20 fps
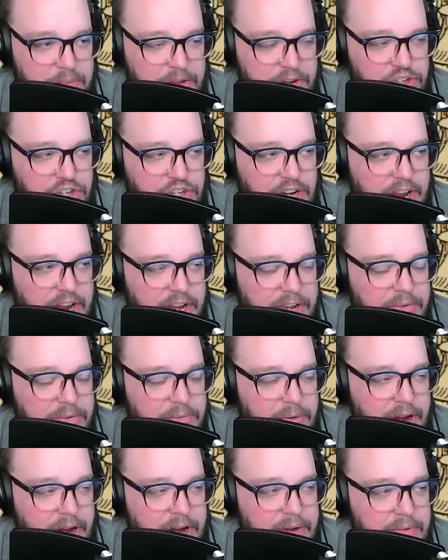them their check,
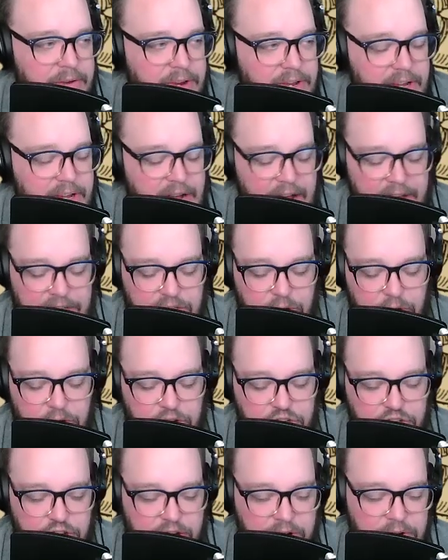right? Guys go
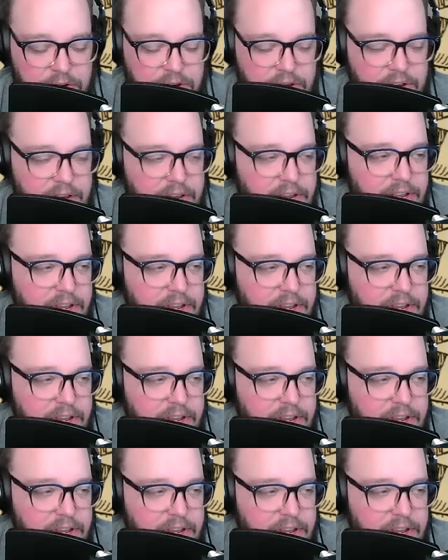to jail.